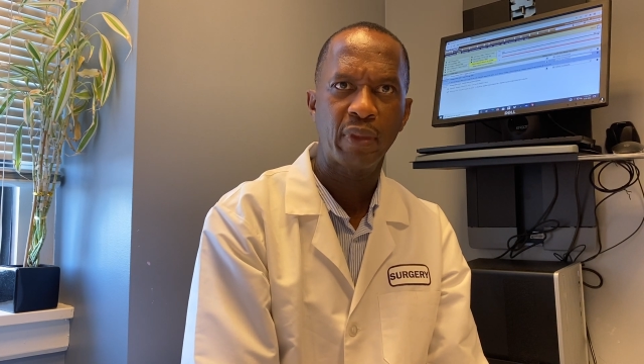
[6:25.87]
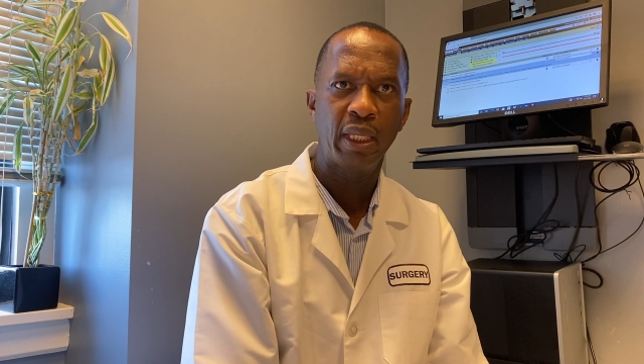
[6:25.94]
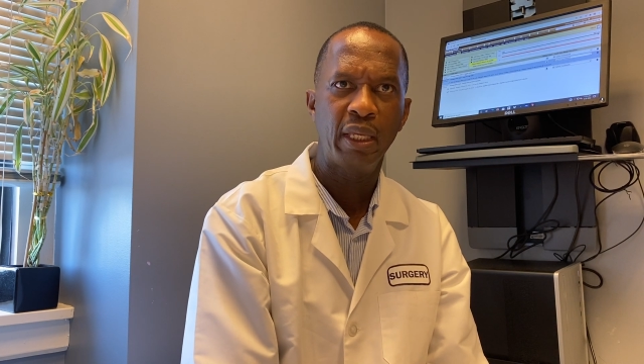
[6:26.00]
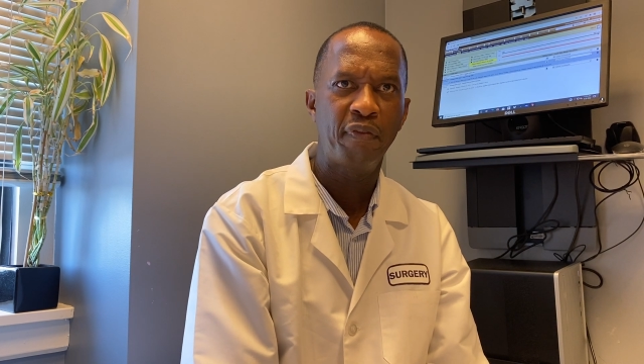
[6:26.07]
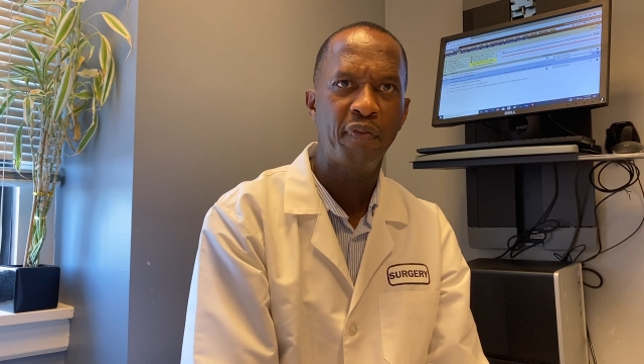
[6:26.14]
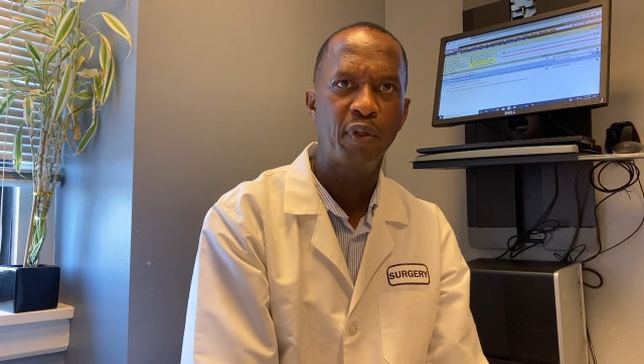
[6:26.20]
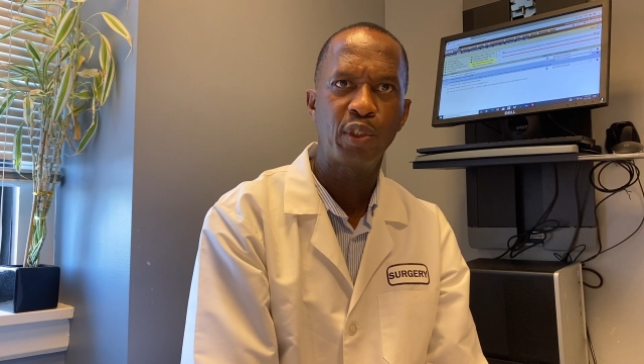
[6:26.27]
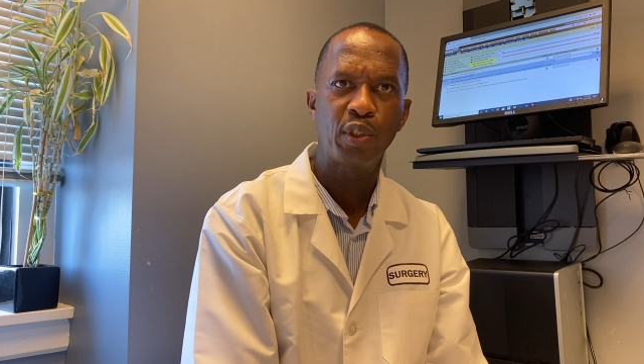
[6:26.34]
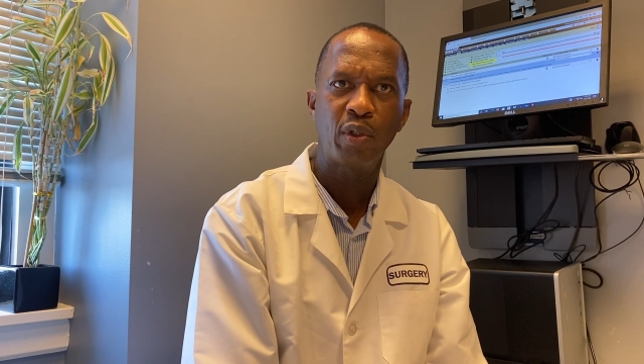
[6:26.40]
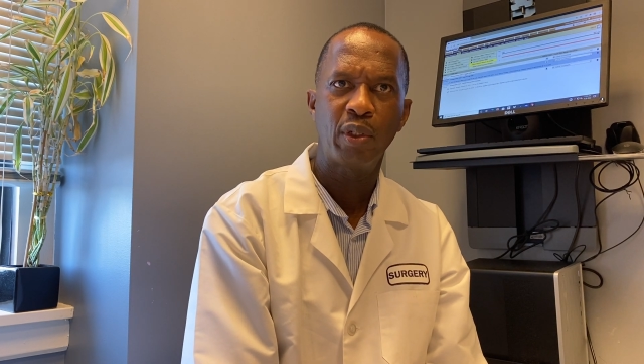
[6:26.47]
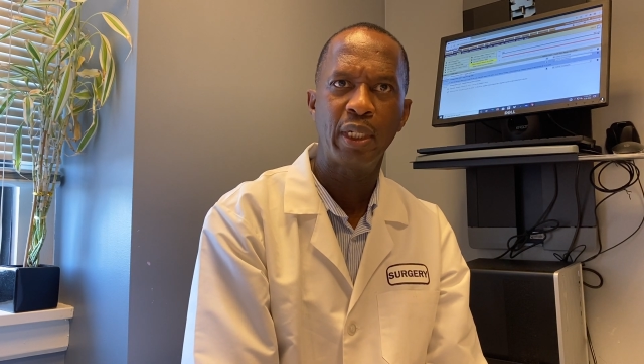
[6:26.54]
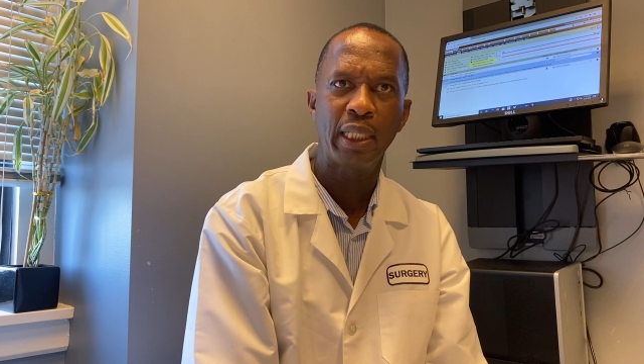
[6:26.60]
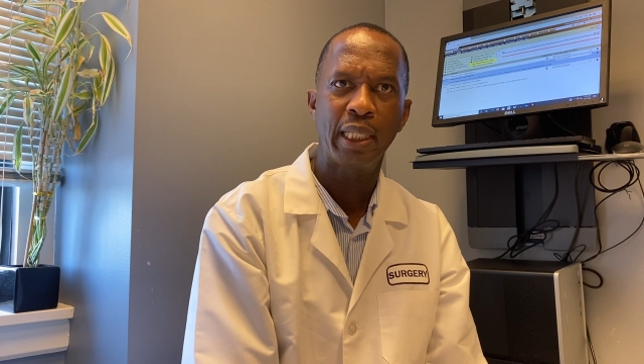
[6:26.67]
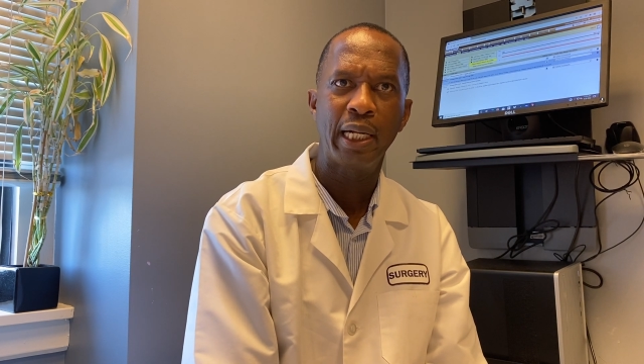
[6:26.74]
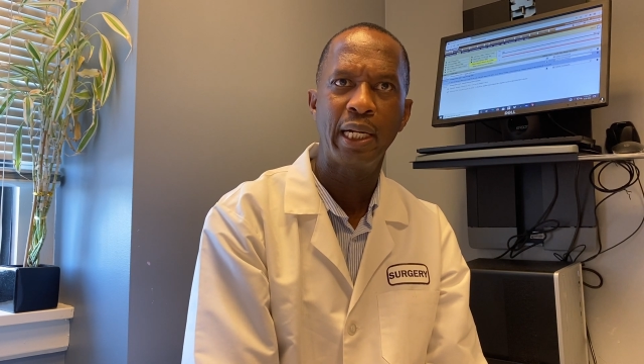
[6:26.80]
if you took
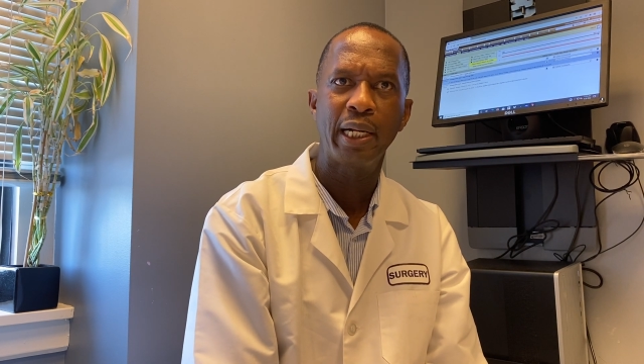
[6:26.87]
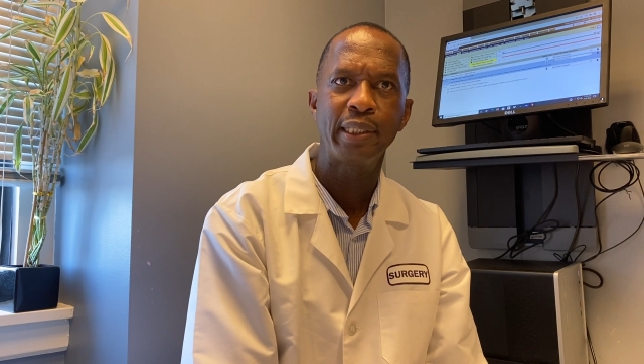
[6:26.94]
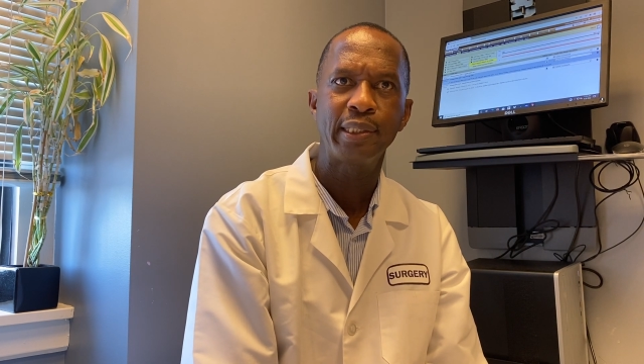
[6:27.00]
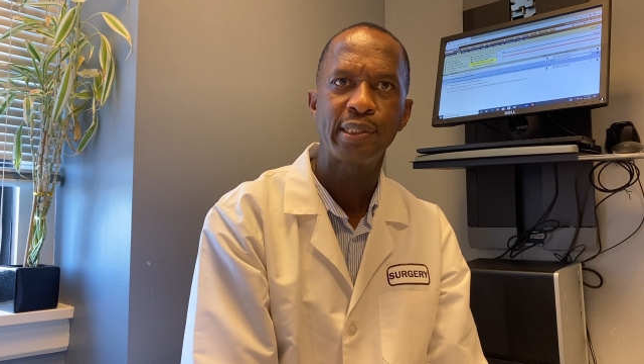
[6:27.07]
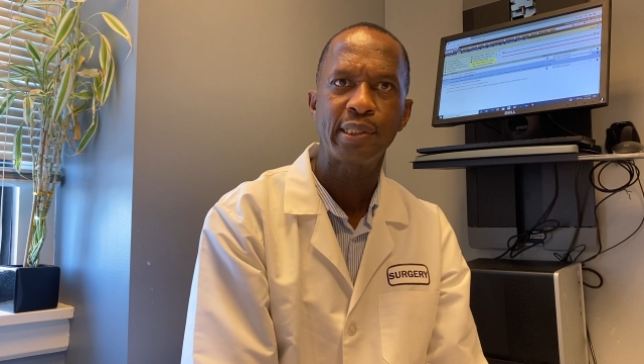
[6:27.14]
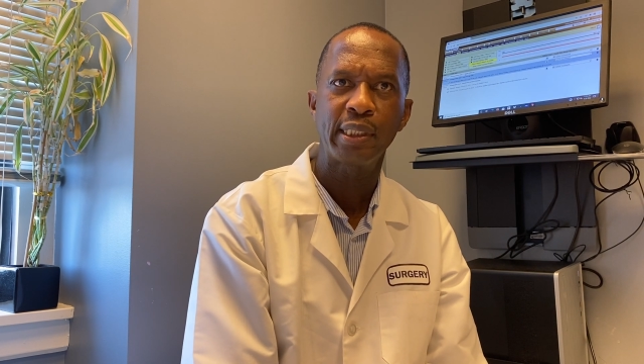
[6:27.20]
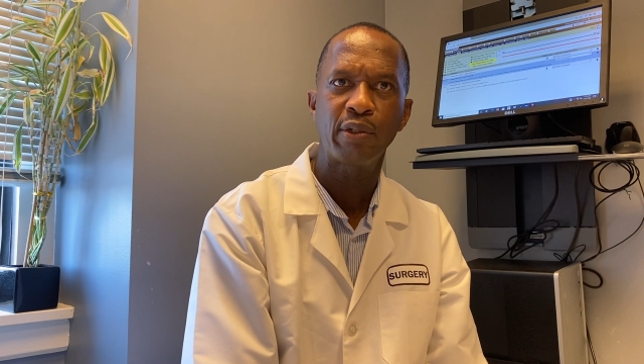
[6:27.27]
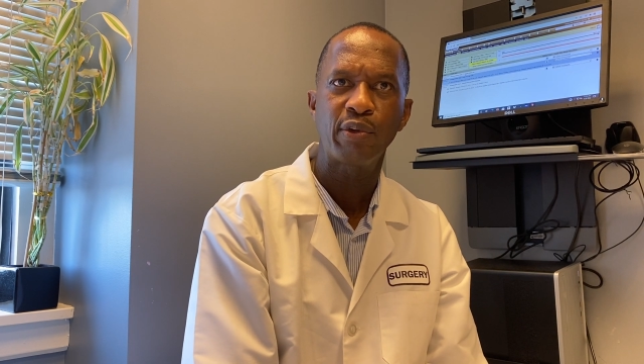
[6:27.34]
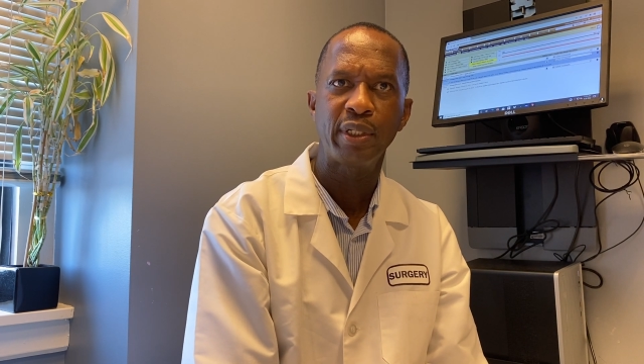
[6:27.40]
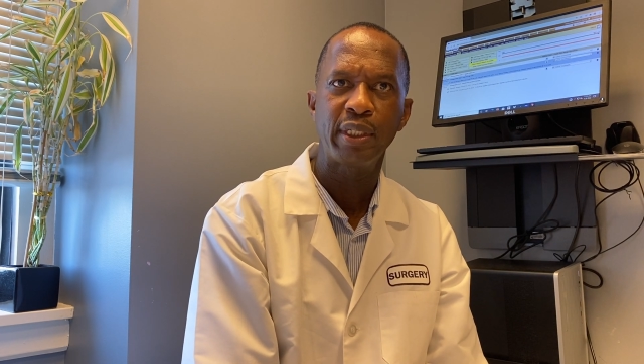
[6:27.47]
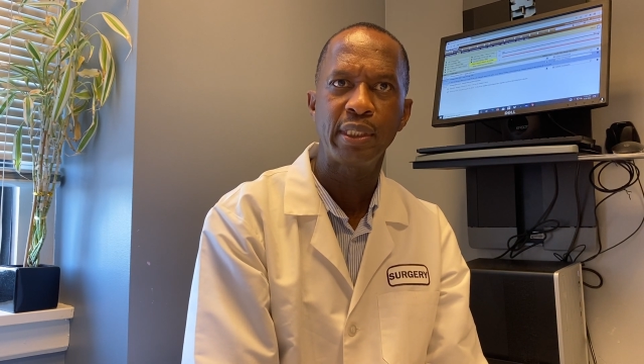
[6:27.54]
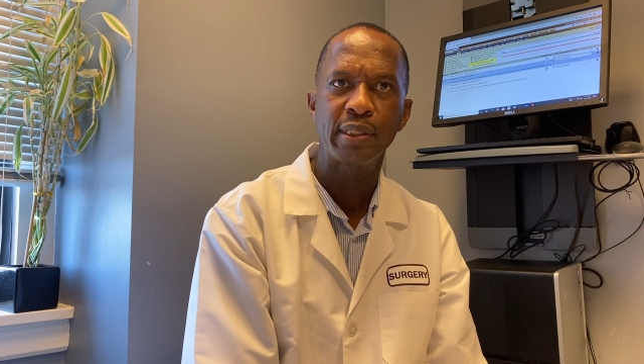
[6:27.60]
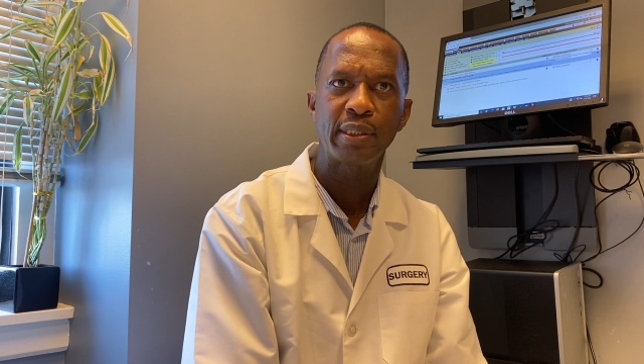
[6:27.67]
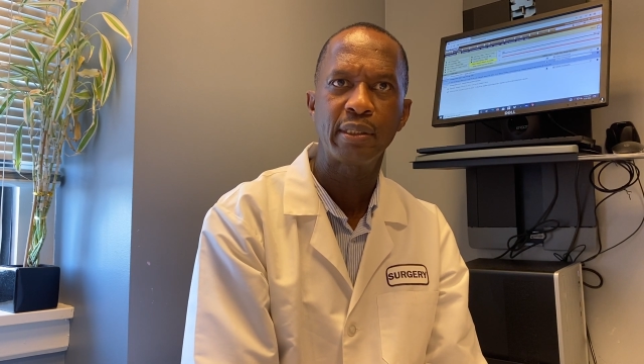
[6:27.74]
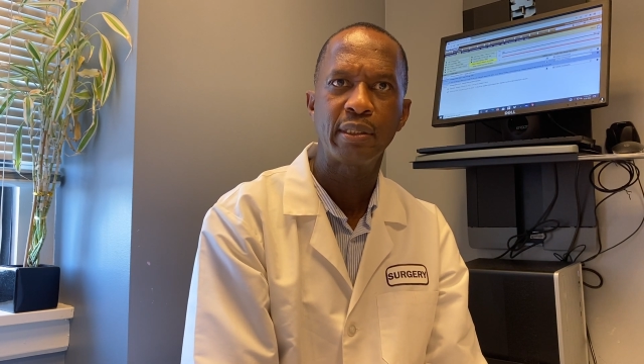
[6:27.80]
a large
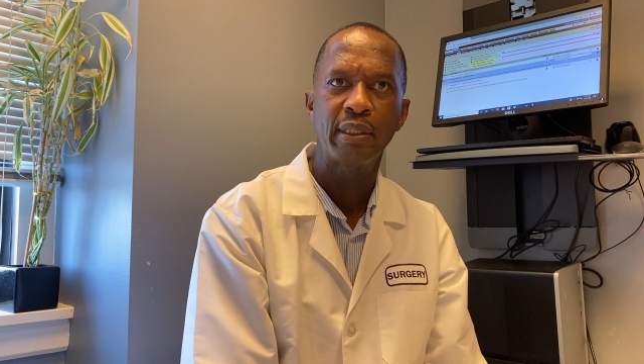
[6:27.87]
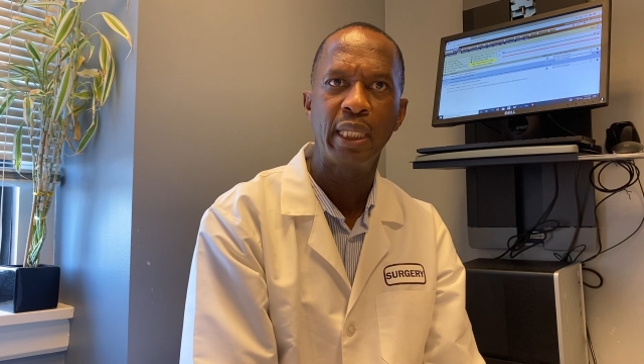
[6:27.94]
series,